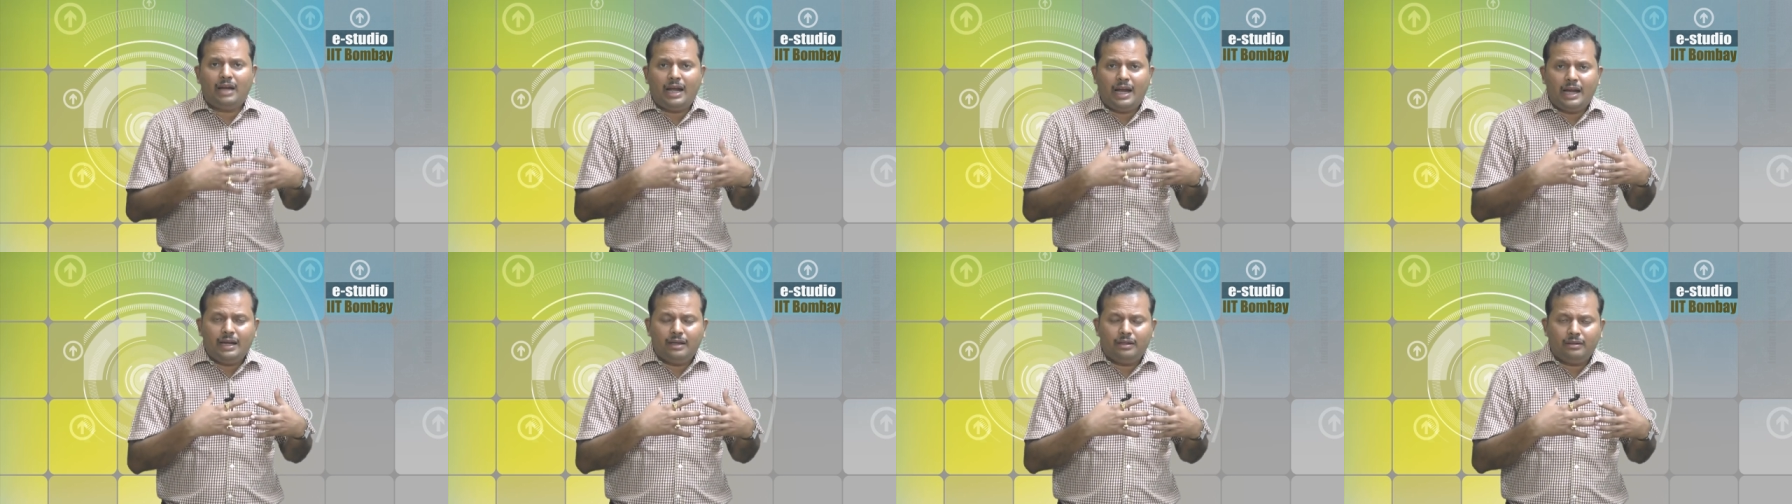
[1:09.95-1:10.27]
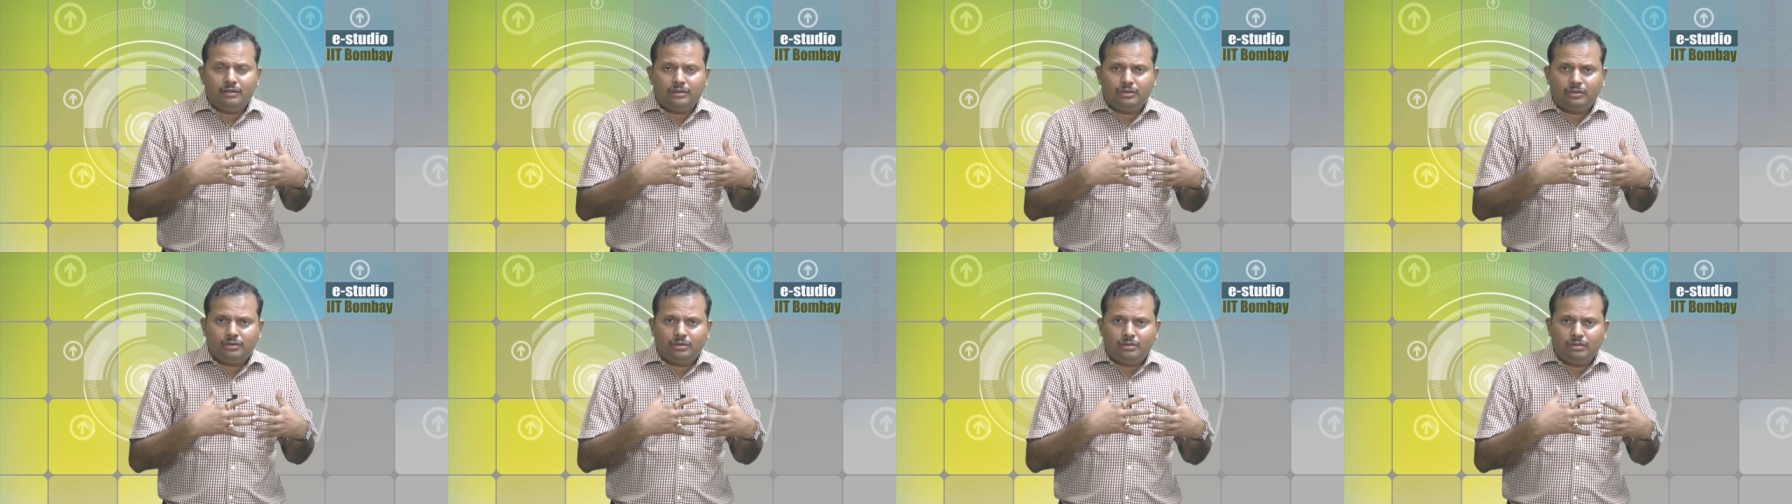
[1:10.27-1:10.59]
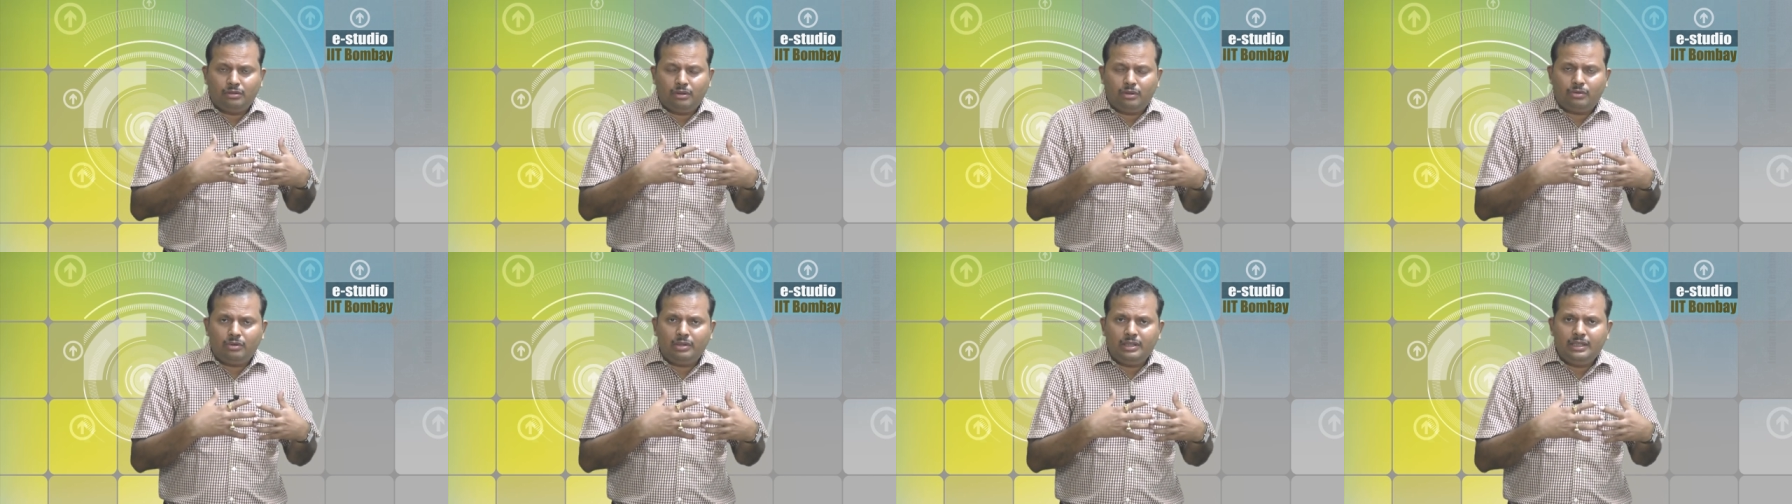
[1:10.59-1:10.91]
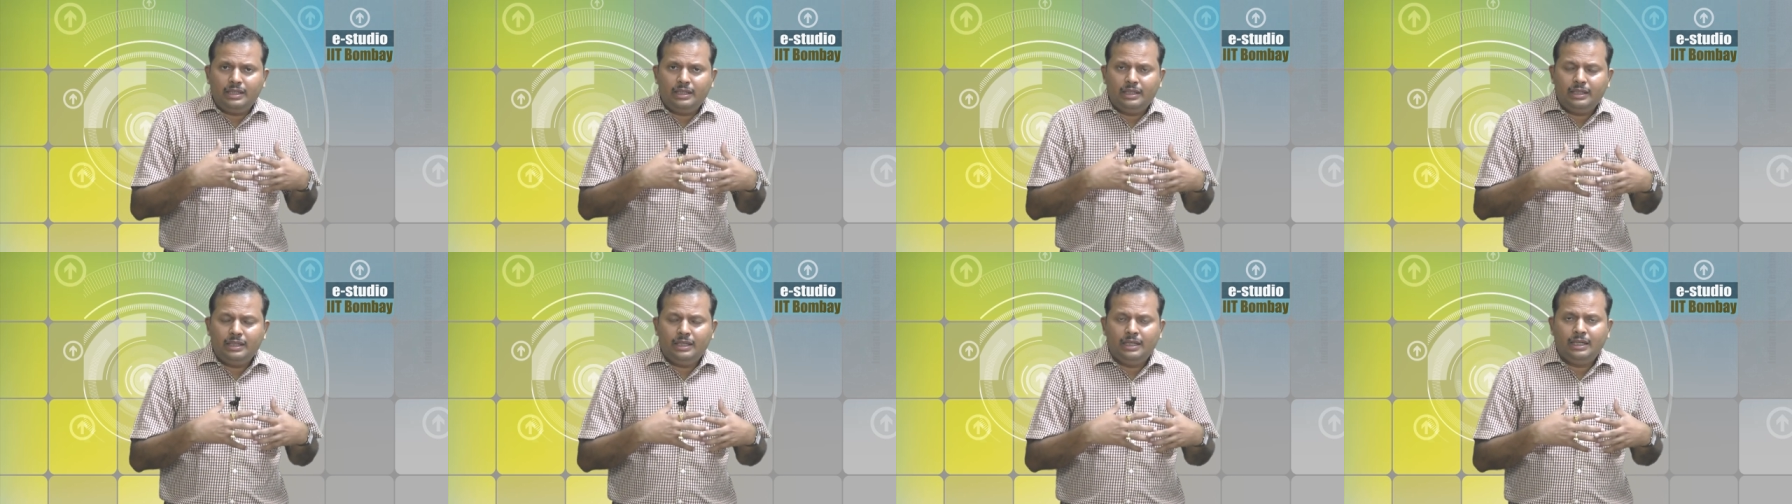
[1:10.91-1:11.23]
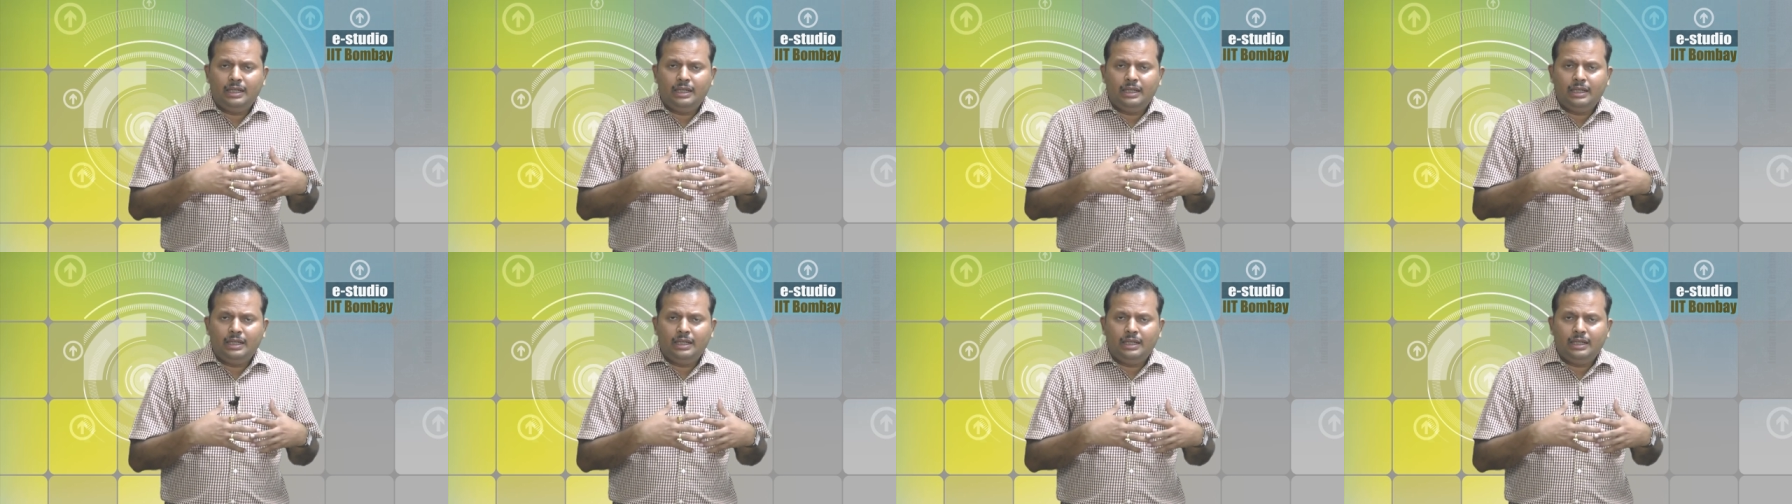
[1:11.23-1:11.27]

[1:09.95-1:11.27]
uh, not only